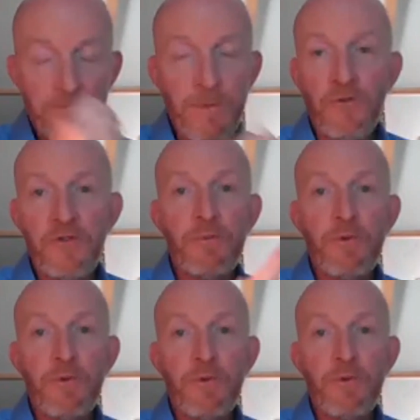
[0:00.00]

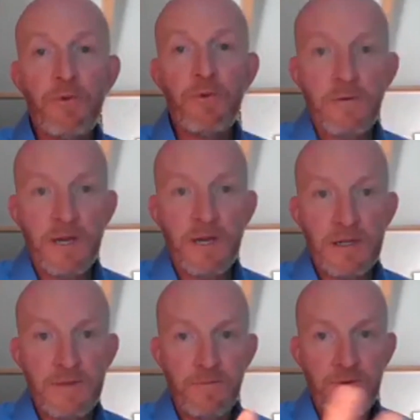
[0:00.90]
multiple, you know, being
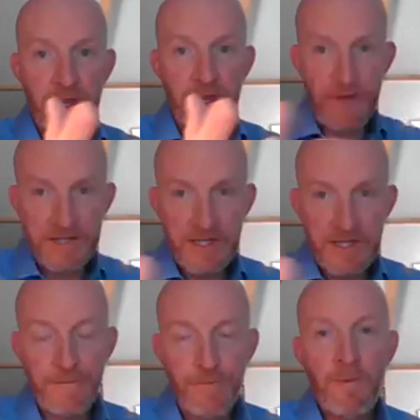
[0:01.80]
interviewed like this kind
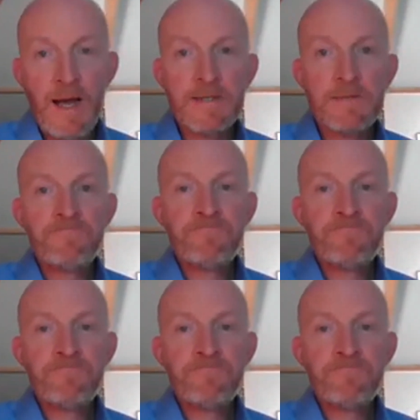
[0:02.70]
of format.